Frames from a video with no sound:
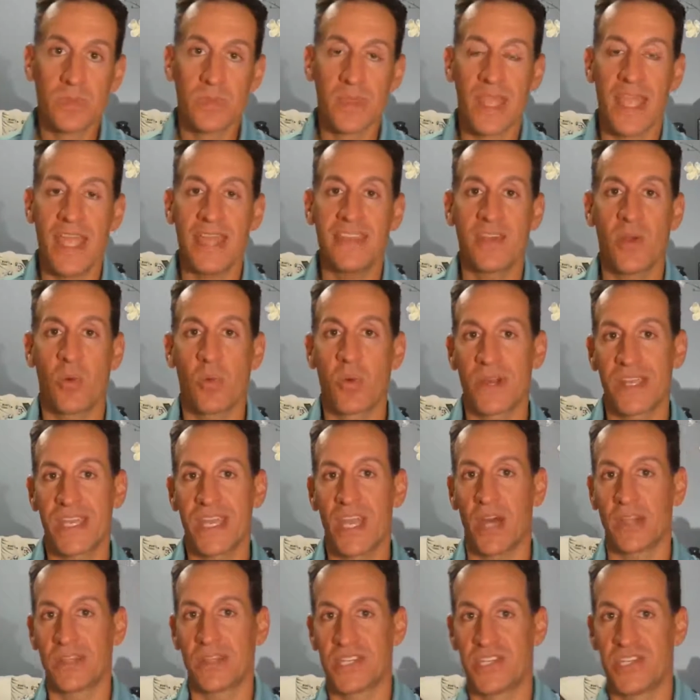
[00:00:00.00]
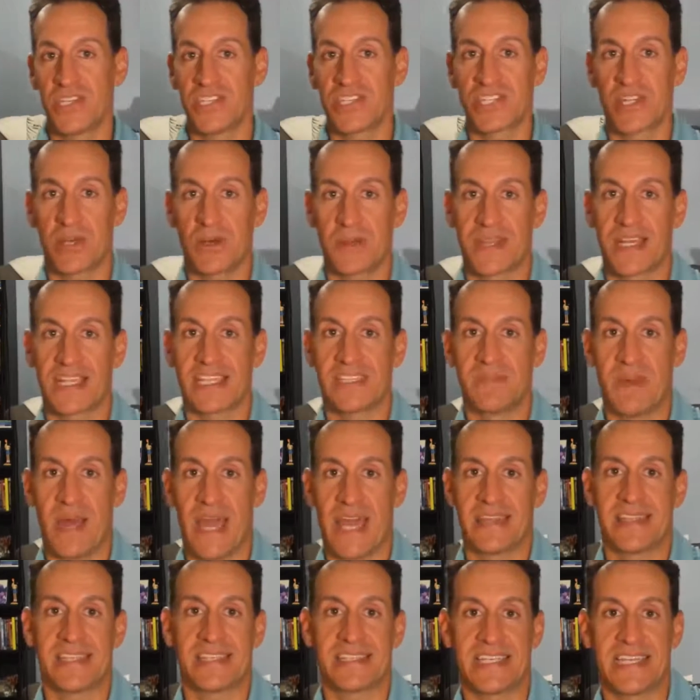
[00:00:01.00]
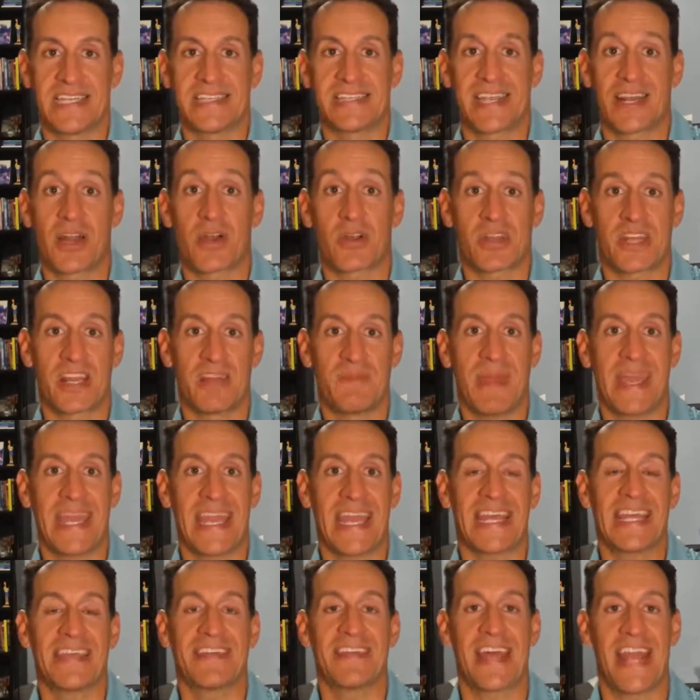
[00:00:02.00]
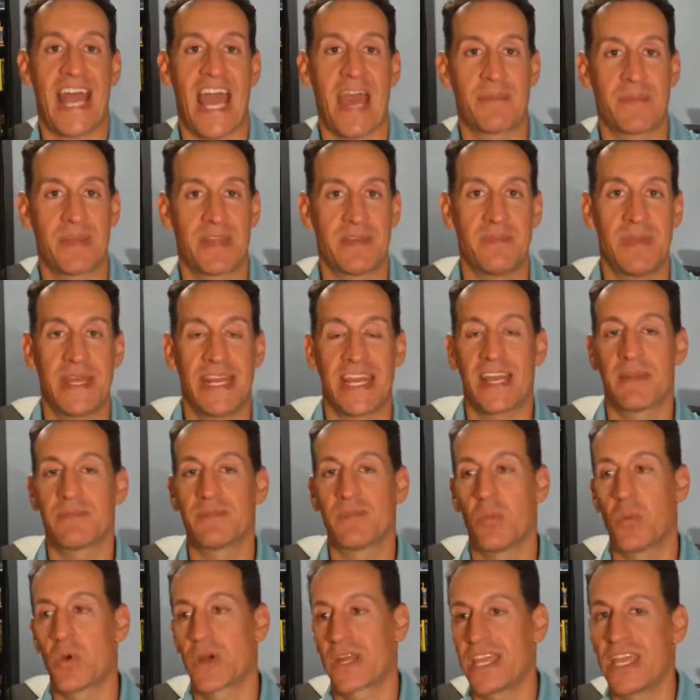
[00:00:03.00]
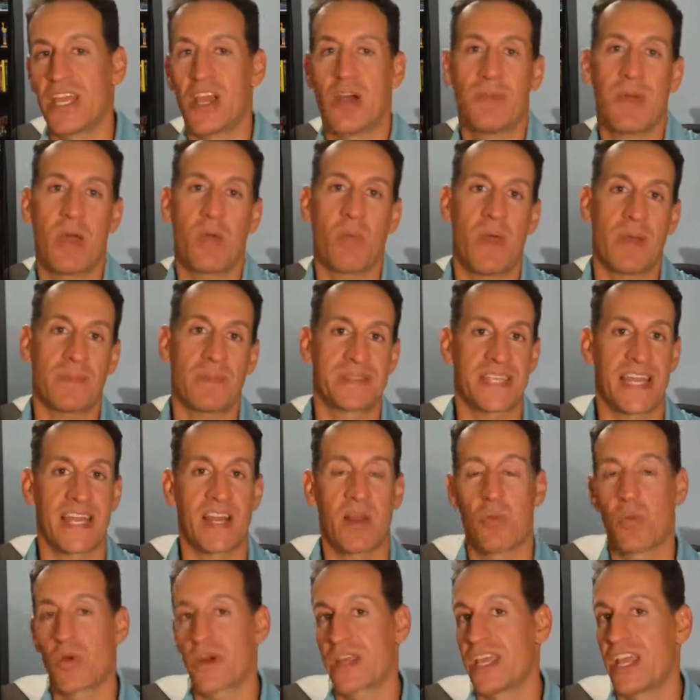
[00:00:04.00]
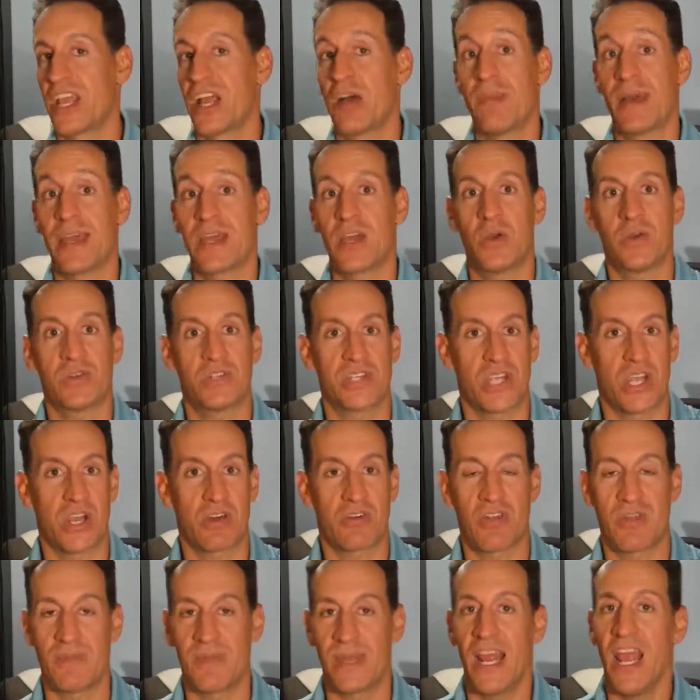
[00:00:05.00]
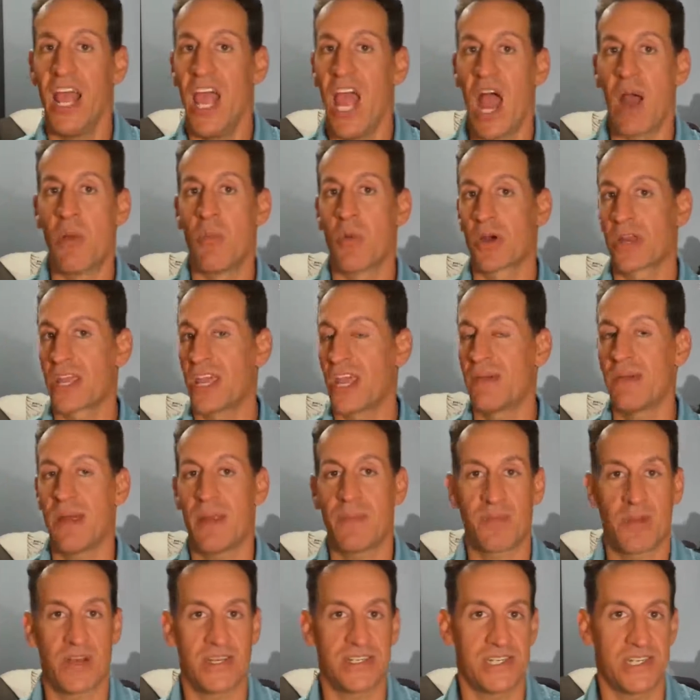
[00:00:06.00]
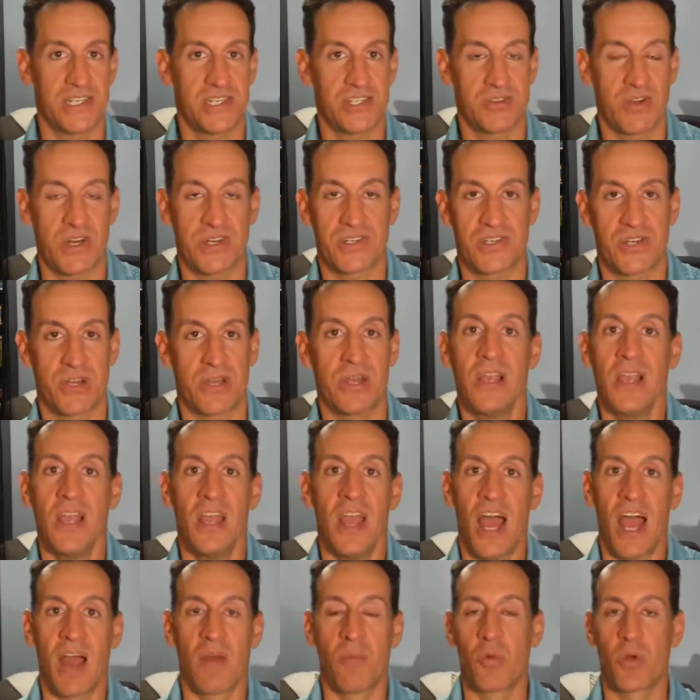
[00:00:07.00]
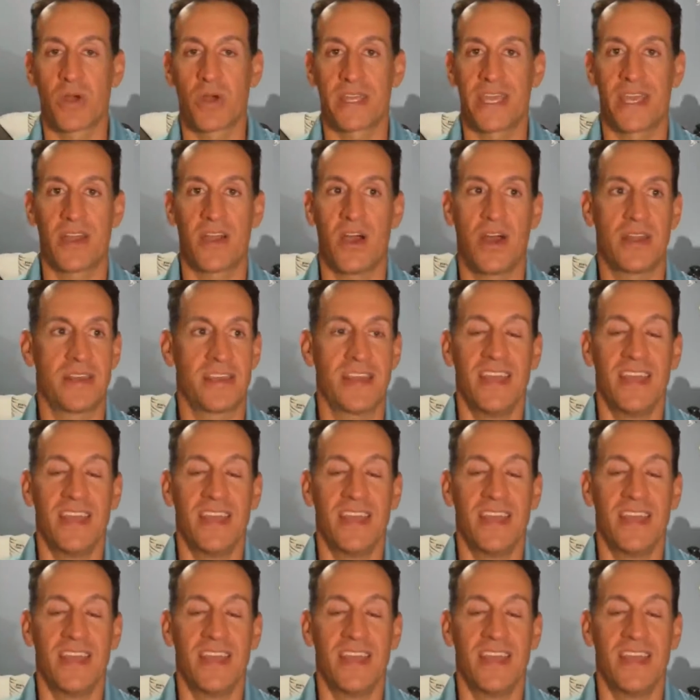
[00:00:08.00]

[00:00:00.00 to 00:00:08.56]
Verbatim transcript: and they're working on logistical things behind the scenes that aren't going to make any of that happen. Meaning, I'm working on my website, I'm working on my coaching agreement, I'm working on my pricing structure, I'm working on